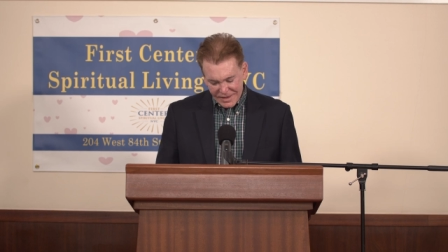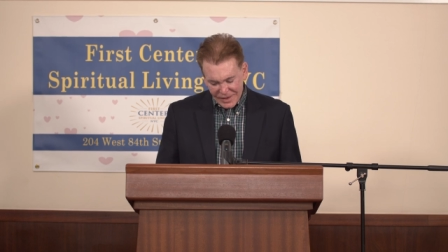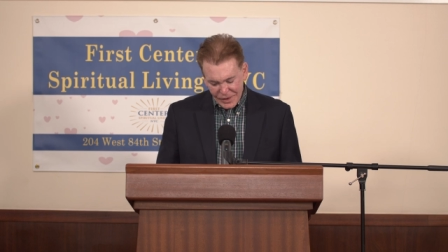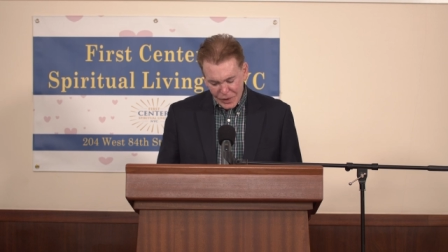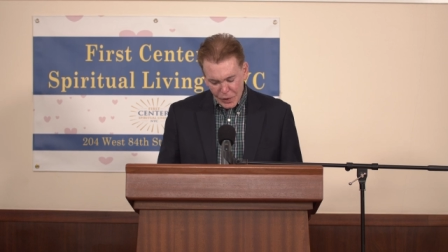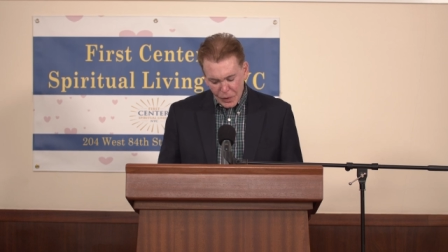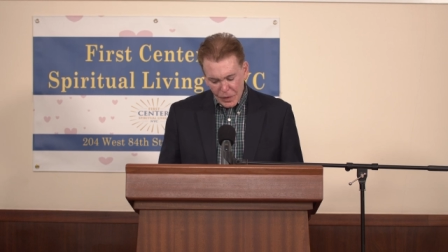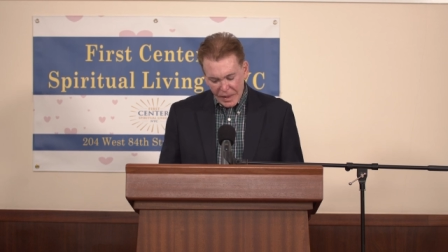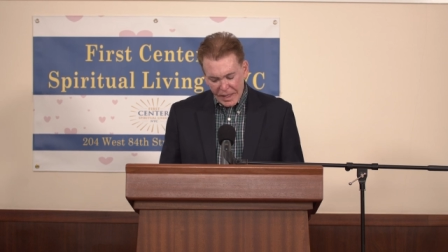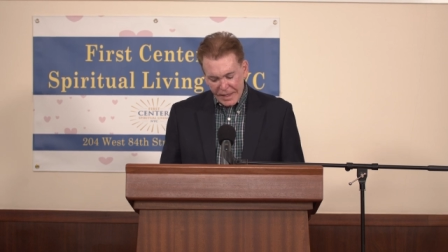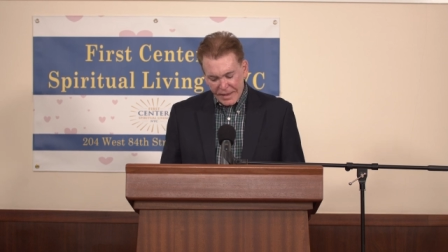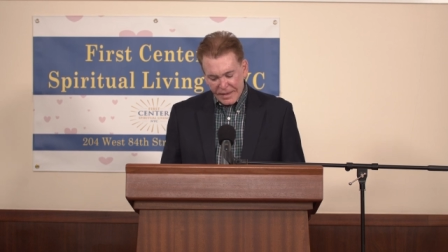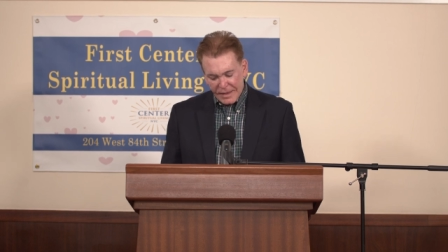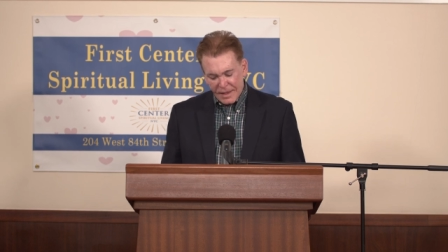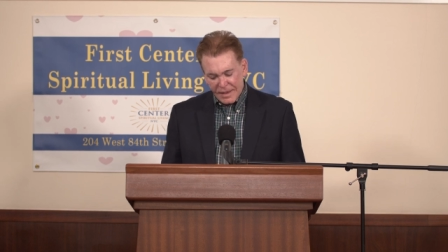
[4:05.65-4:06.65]
you know,
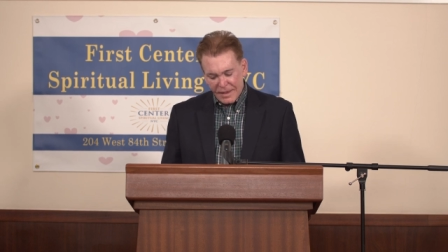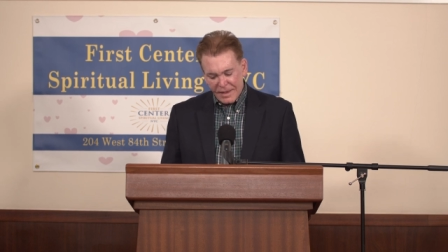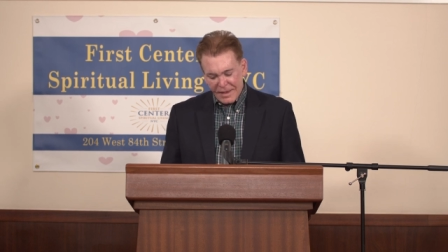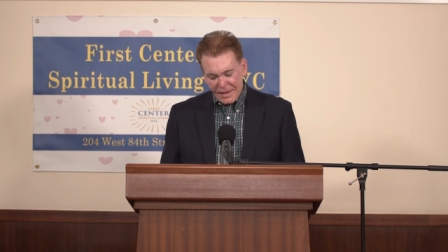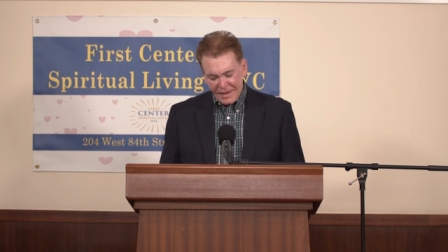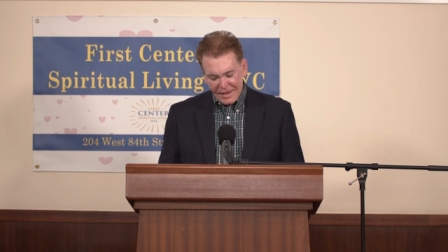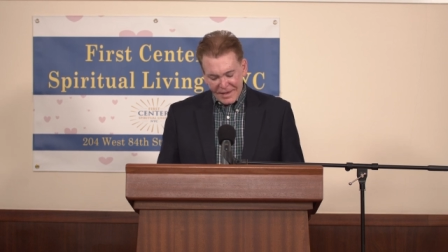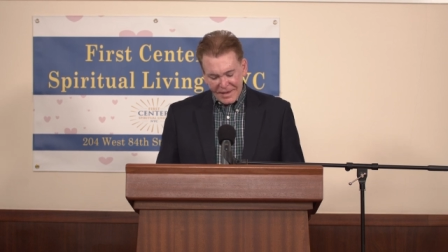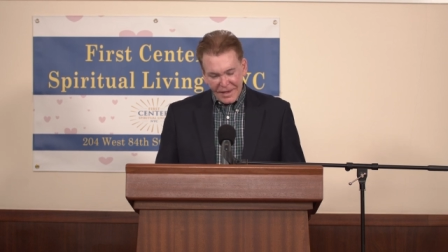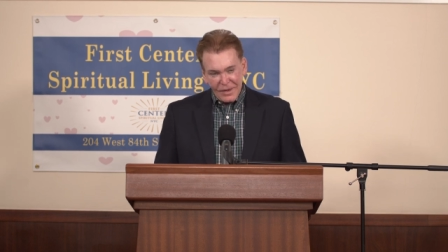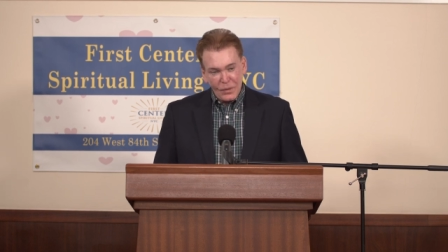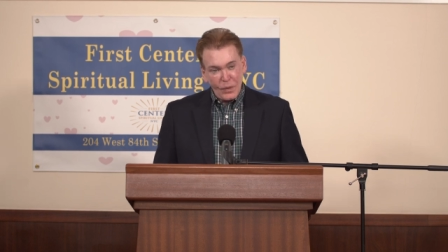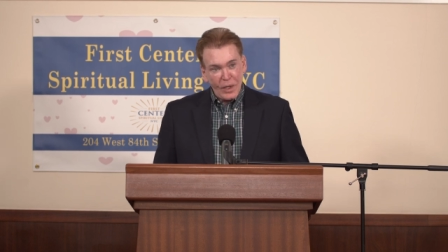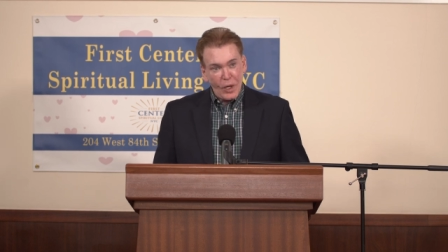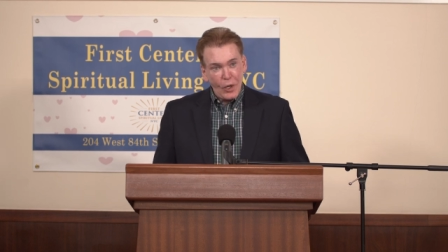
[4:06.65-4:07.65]
and uh,
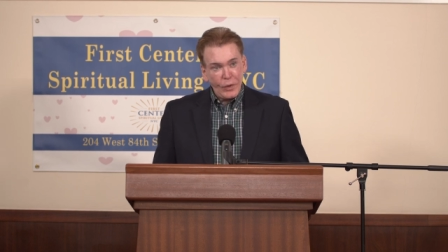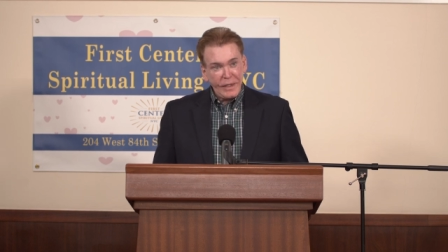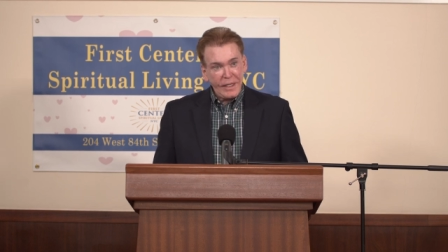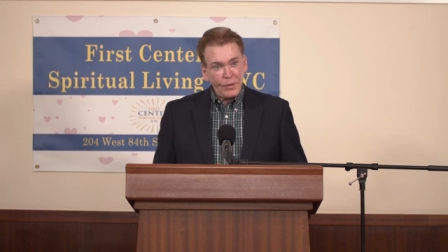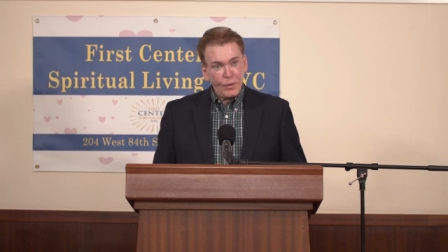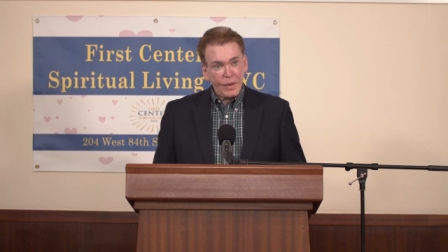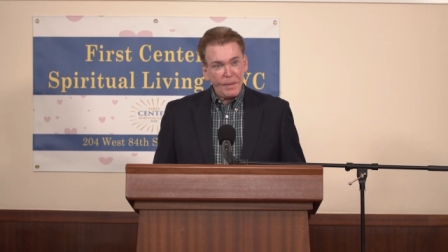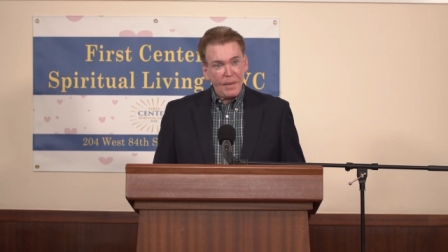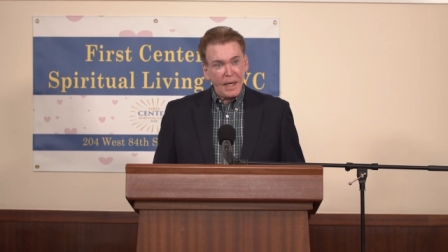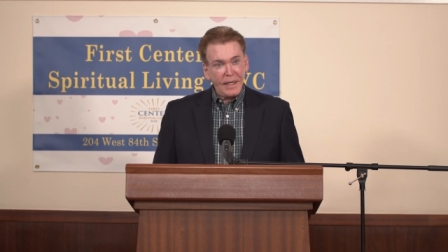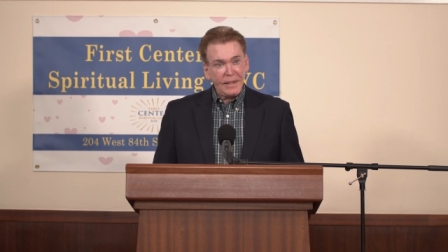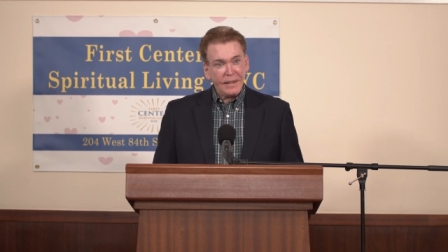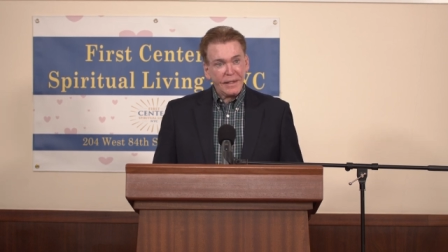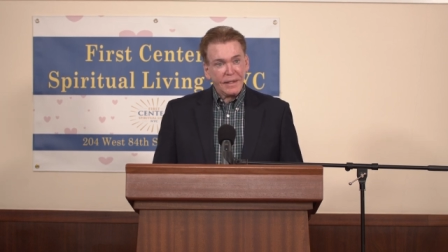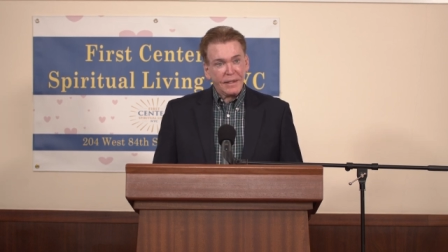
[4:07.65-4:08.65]
we all need
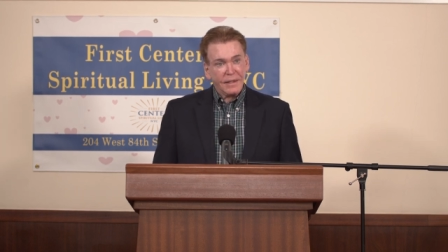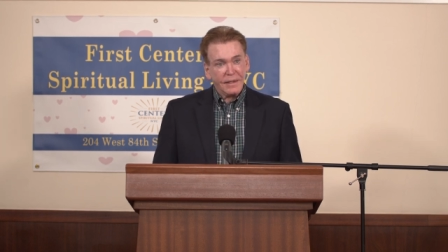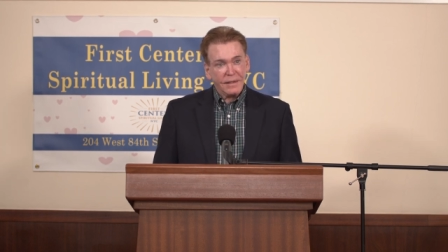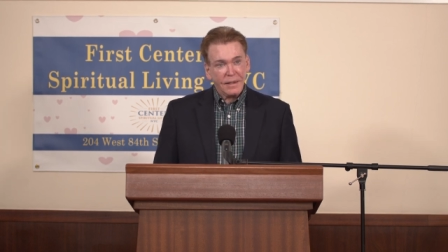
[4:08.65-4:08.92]
reminding.